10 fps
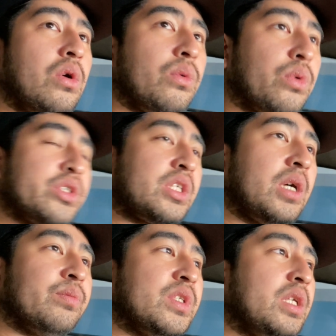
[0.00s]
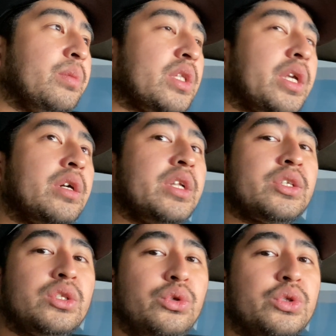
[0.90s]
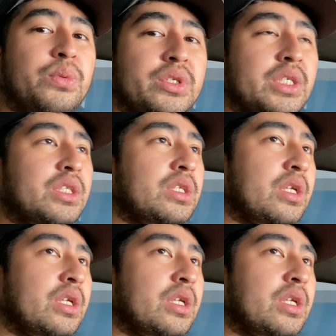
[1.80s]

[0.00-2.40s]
for some, the materials used for this